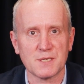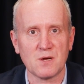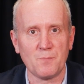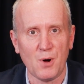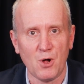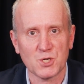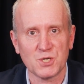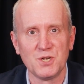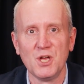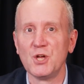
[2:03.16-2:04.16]

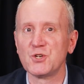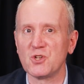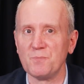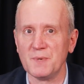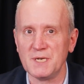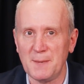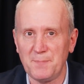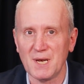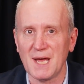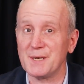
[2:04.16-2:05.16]
compulsion to
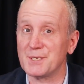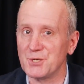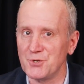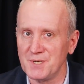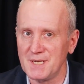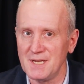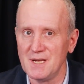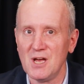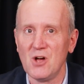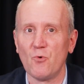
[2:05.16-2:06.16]
manipulate certainty
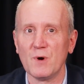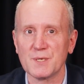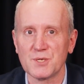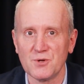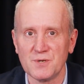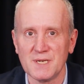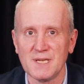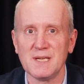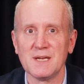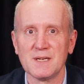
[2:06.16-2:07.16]
where
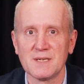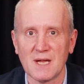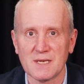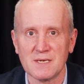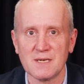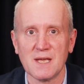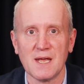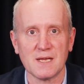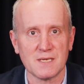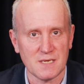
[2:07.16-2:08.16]
certainty doesn't
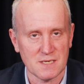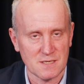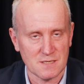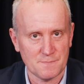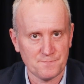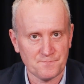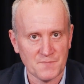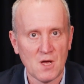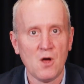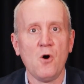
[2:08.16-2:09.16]
exist."
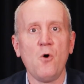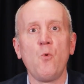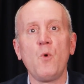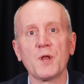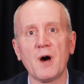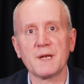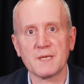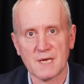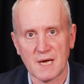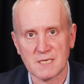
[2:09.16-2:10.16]
What I
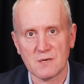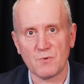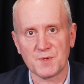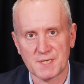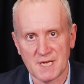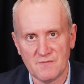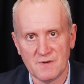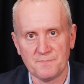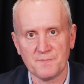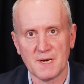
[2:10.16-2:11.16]
discuss with
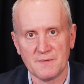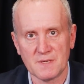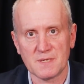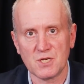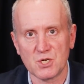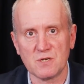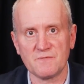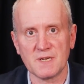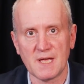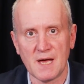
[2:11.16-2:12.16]
Steven in this edition of
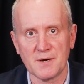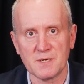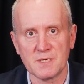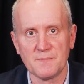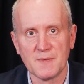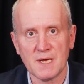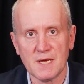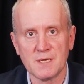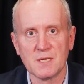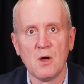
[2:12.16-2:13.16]
Encounters
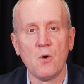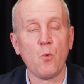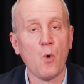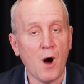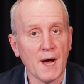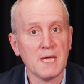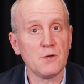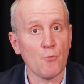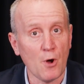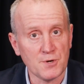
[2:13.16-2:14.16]
is why he
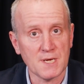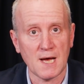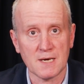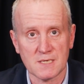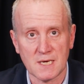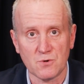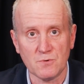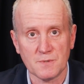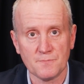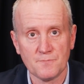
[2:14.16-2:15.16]
wrote
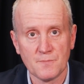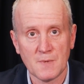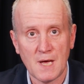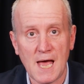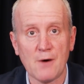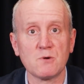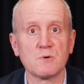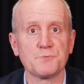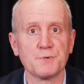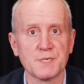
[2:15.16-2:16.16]
Unsettled, how it
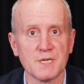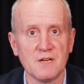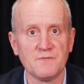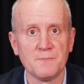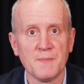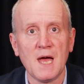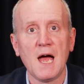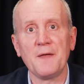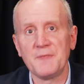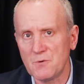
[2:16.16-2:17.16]
was received,
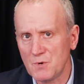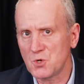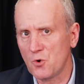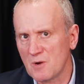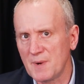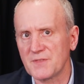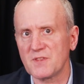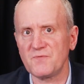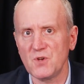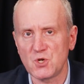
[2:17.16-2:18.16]
and then we talk about
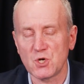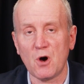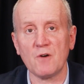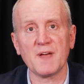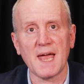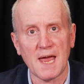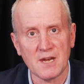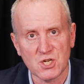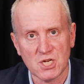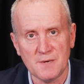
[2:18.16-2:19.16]
the future of
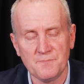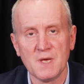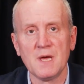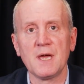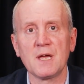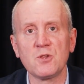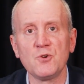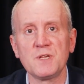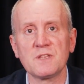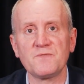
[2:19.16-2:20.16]
energy,
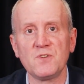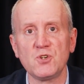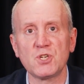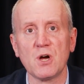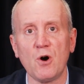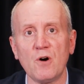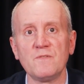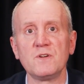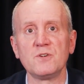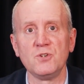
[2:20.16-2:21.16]
including the future
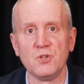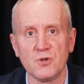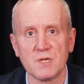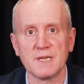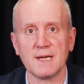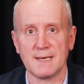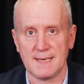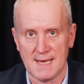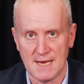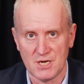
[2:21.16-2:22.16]
of nuclear
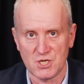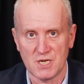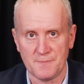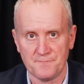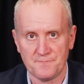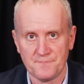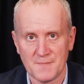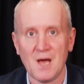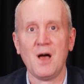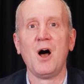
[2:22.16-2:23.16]
energy.
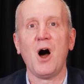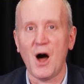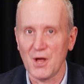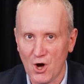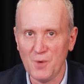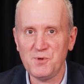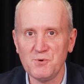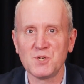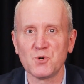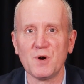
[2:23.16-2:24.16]
I hope you
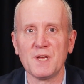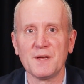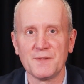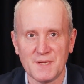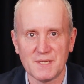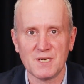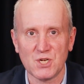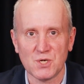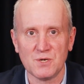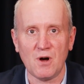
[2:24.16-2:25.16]
enjoy this
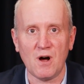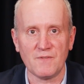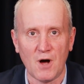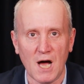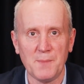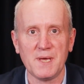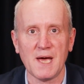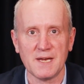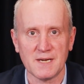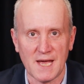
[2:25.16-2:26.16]
edition of
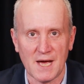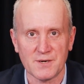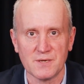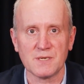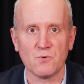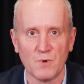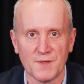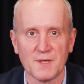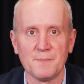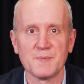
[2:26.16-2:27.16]
IPA Encounters
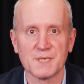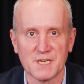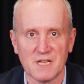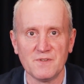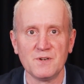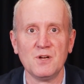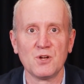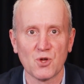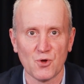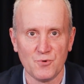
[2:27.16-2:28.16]
with Steven
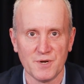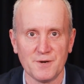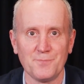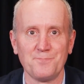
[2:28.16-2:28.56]
Koonin.